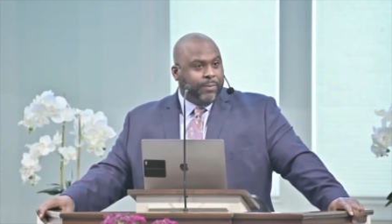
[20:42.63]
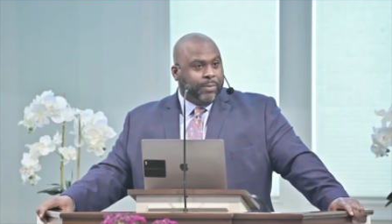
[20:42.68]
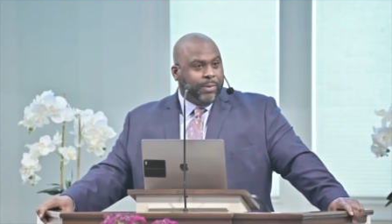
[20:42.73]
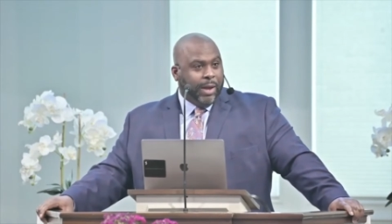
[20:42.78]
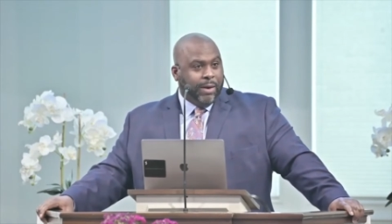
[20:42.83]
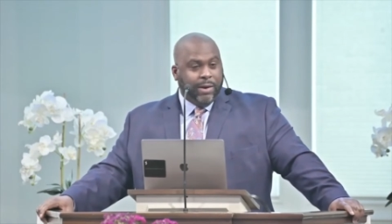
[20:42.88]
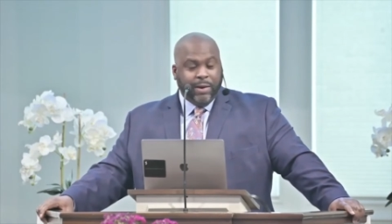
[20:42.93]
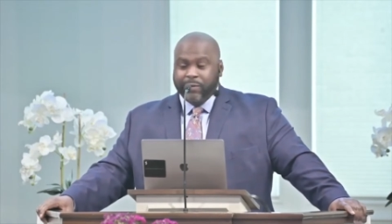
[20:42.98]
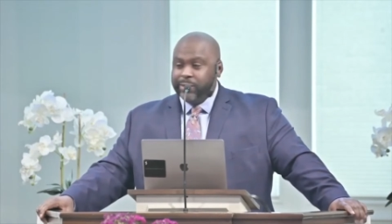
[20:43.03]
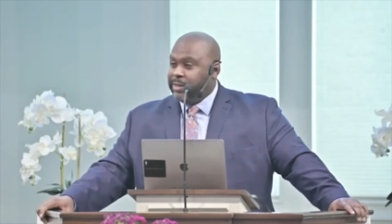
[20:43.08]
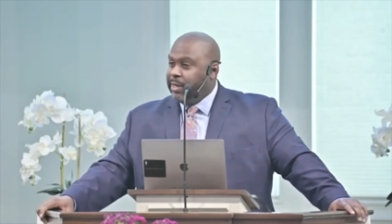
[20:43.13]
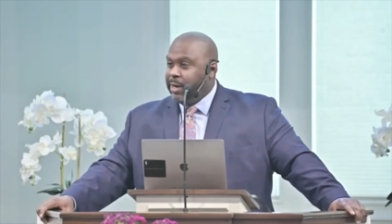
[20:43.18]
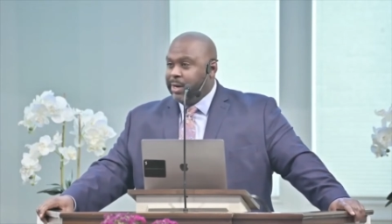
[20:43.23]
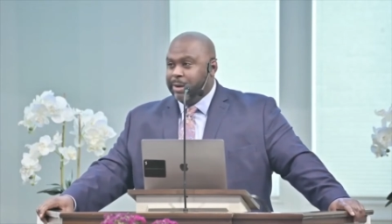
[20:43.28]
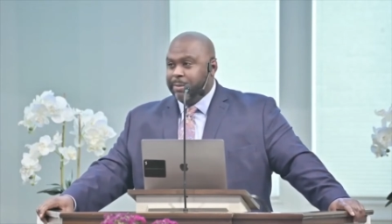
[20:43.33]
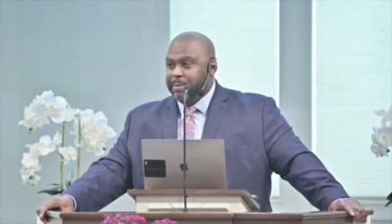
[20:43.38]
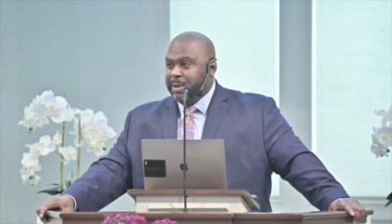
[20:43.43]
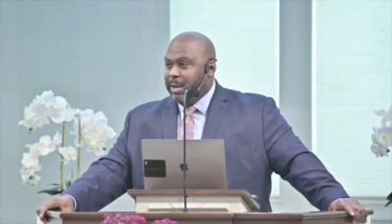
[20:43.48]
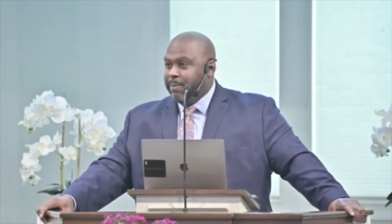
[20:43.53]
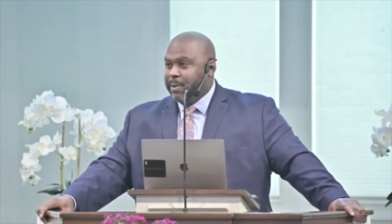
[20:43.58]
I've never seen an
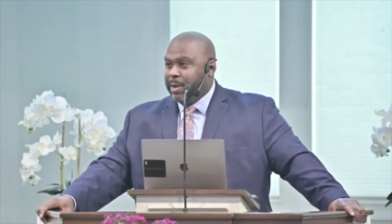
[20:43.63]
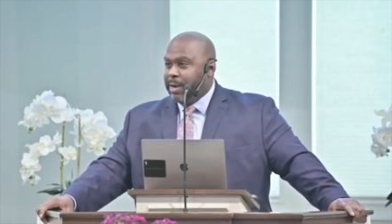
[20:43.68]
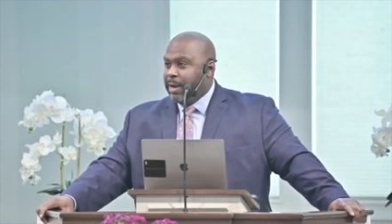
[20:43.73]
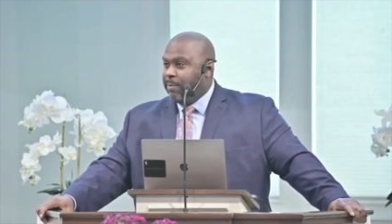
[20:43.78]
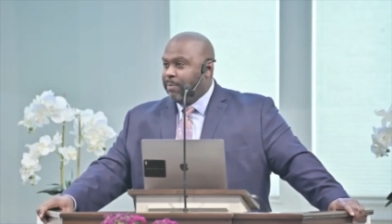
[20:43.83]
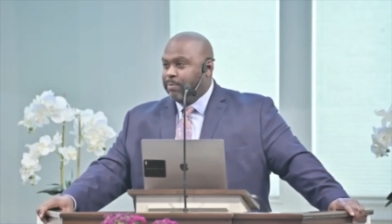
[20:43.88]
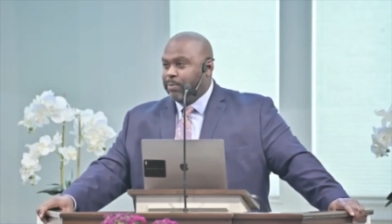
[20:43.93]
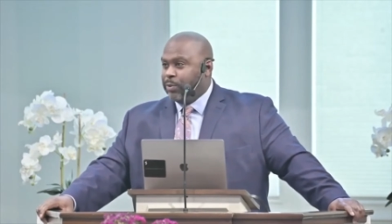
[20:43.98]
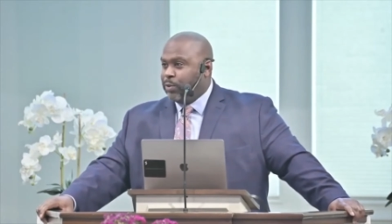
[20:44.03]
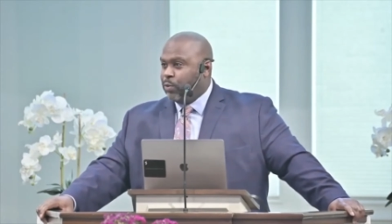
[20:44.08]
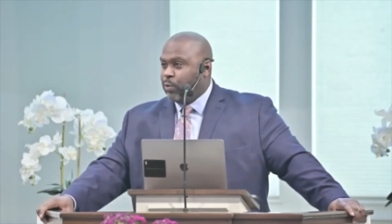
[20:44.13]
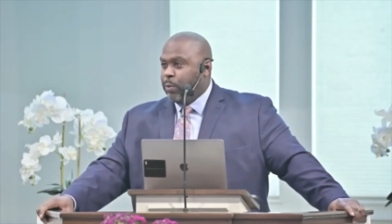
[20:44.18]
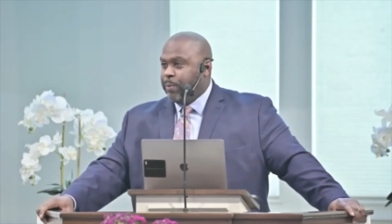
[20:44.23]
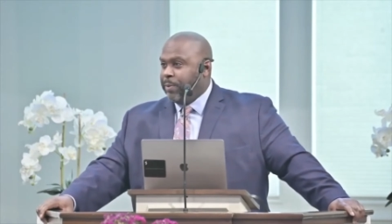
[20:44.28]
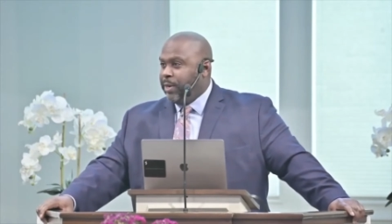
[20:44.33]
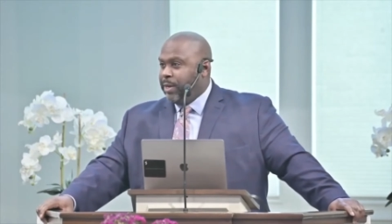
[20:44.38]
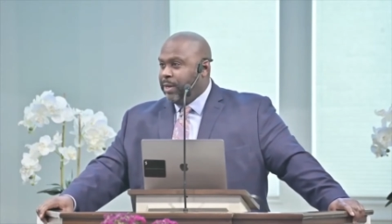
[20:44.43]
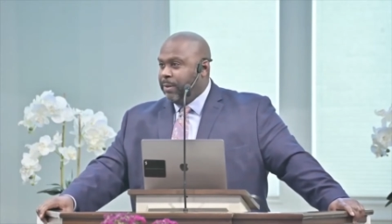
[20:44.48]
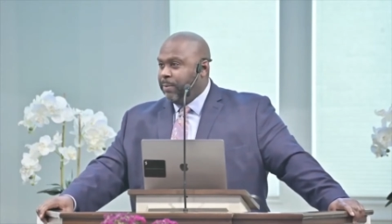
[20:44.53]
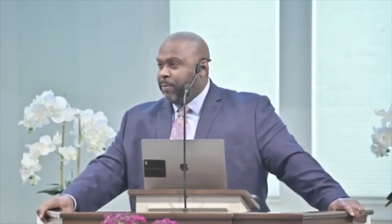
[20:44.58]
amoeba come
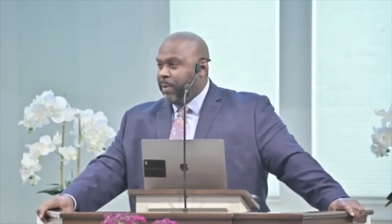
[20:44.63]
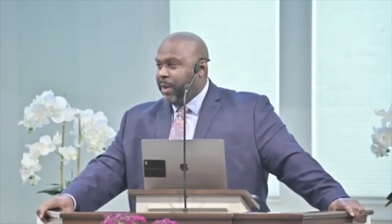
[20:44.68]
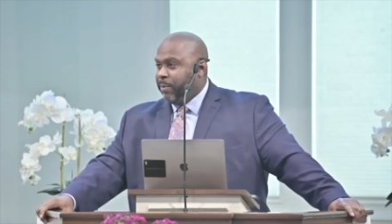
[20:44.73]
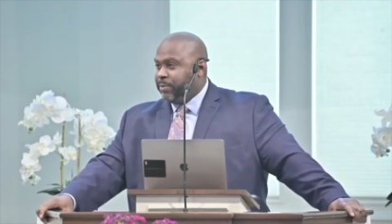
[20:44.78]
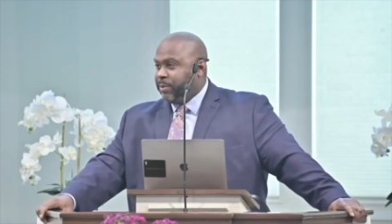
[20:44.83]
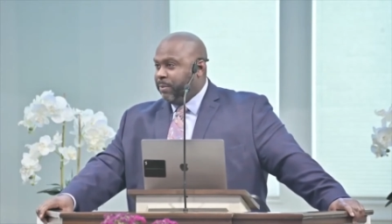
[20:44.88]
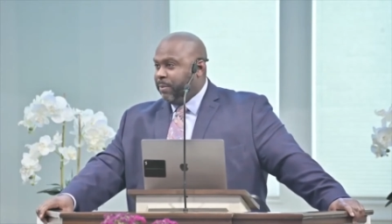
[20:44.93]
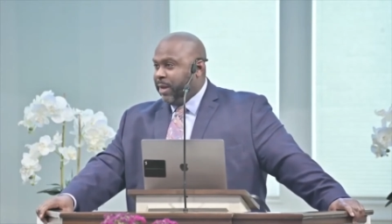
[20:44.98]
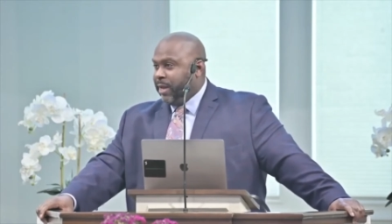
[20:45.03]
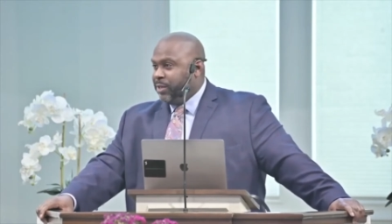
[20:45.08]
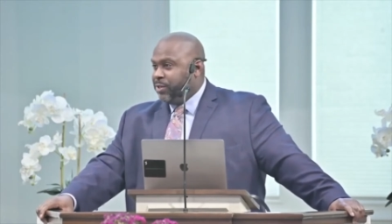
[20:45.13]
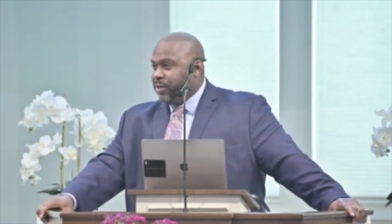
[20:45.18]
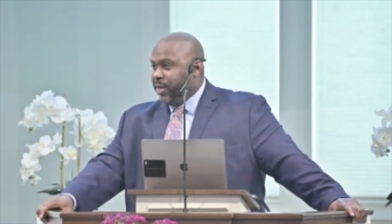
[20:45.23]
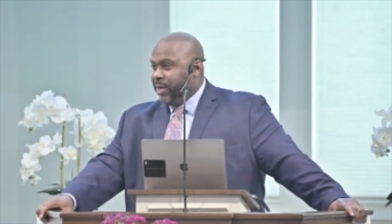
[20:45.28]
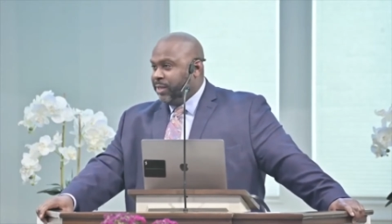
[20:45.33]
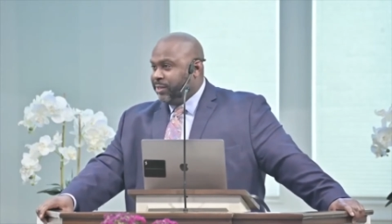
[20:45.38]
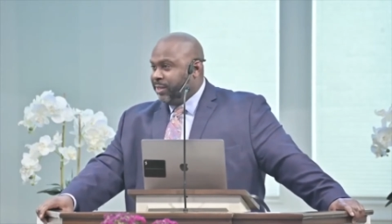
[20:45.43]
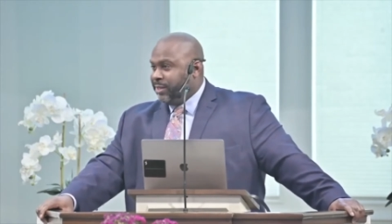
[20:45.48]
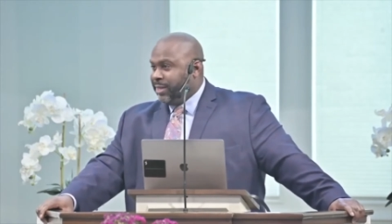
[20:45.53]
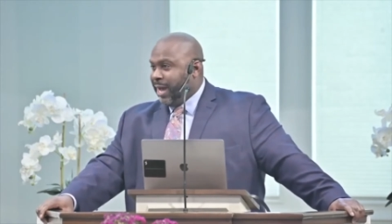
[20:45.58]
swooping in to help somebody
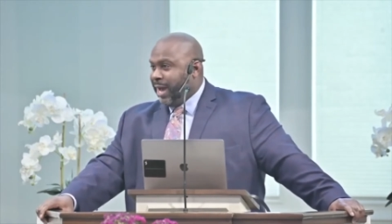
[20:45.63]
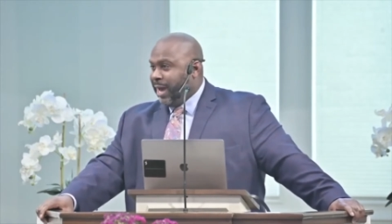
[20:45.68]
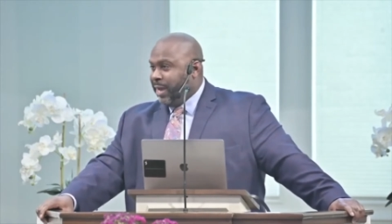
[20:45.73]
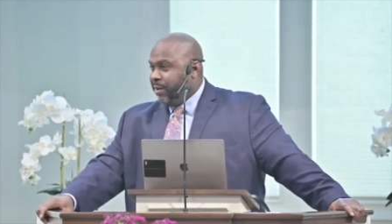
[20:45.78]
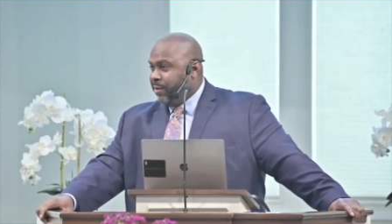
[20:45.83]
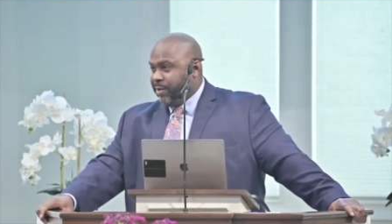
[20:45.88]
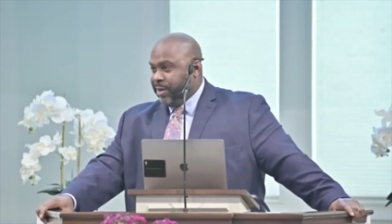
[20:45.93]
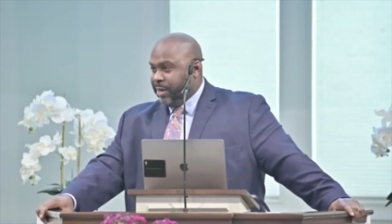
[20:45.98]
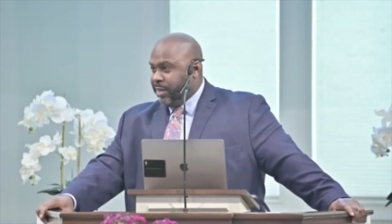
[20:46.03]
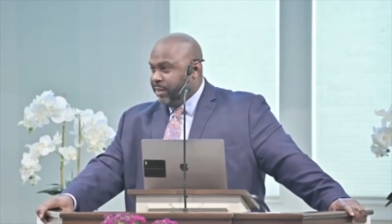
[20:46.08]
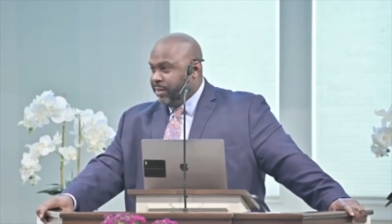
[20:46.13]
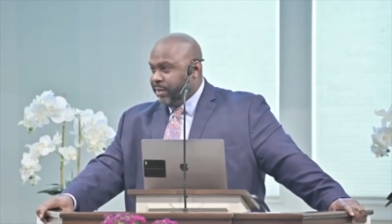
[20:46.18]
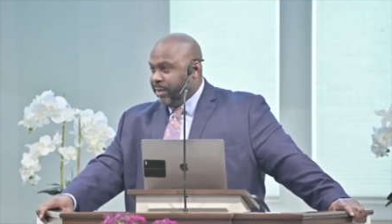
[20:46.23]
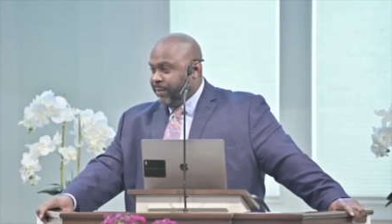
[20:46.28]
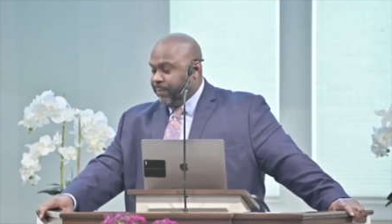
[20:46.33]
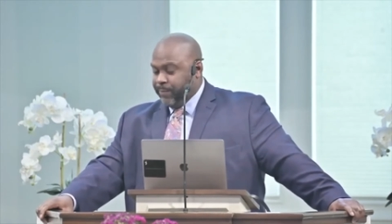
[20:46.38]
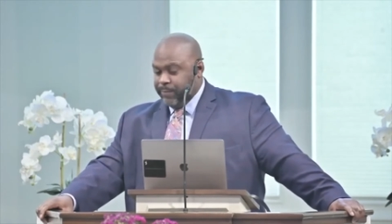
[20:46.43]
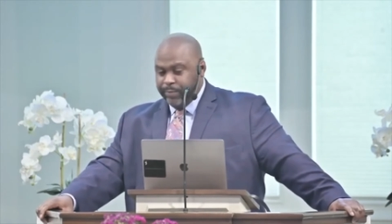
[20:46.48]
change a tire or anything.